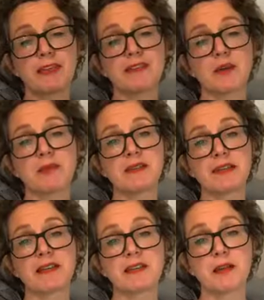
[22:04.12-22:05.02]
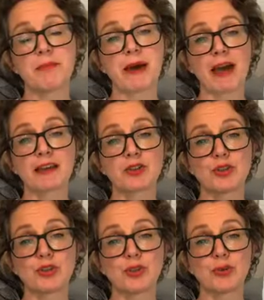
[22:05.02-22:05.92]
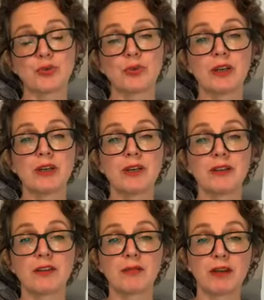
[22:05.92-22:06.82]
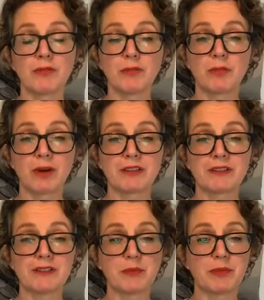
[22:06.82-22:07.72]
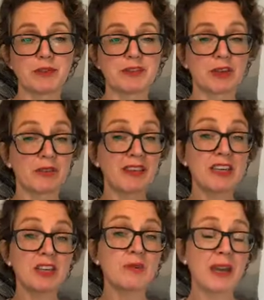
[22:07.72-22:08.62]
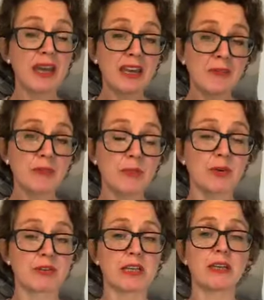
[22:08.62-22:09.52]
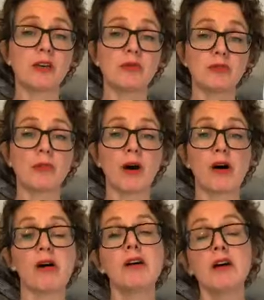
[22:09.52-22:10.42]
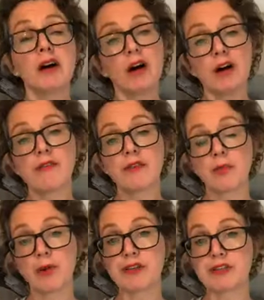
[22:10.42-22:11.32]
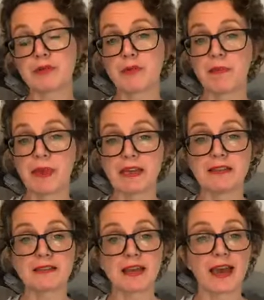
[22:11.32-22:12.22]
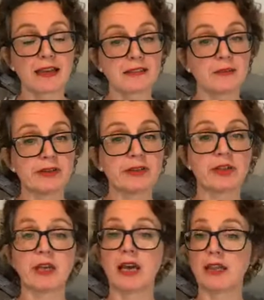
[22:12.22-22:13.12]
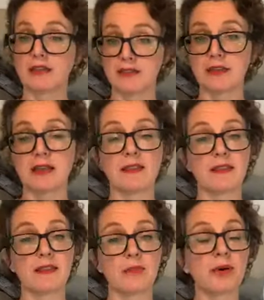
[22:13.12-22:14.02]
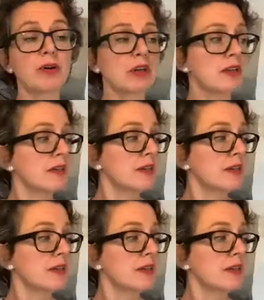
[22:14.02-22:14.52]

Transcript: these up and sending them back to the relevant participants. So thank you everybody who was part of the Print and Repeat exhibition and in the book.